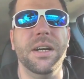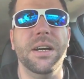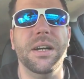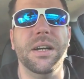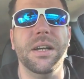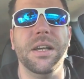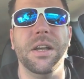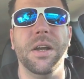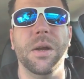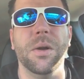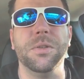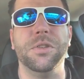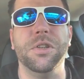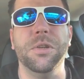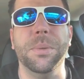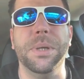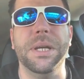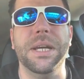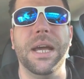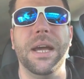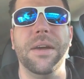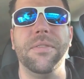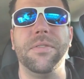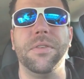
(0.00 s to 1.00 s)
You know, to
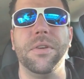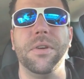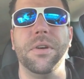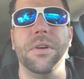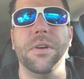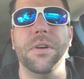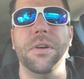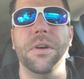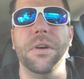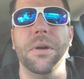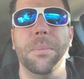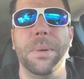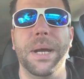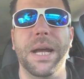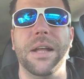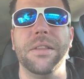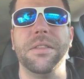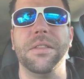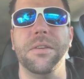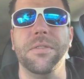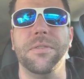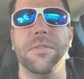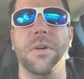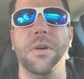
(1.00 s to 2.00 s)
me, after
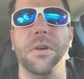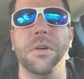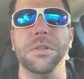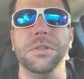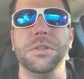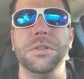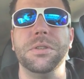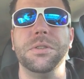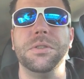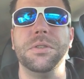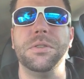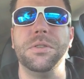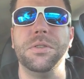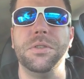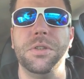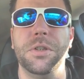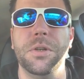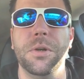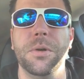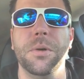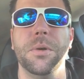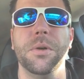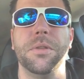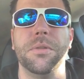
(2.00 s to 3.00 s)
about the first
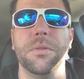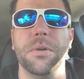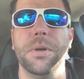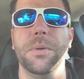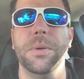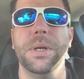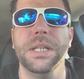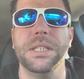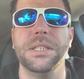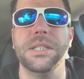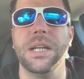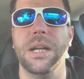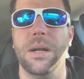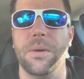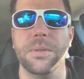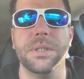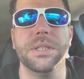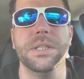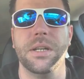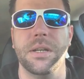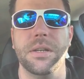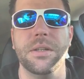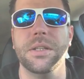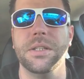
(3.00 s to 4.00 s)
2 or 3 weeks that I
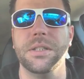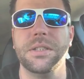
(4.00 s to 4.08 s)
was there,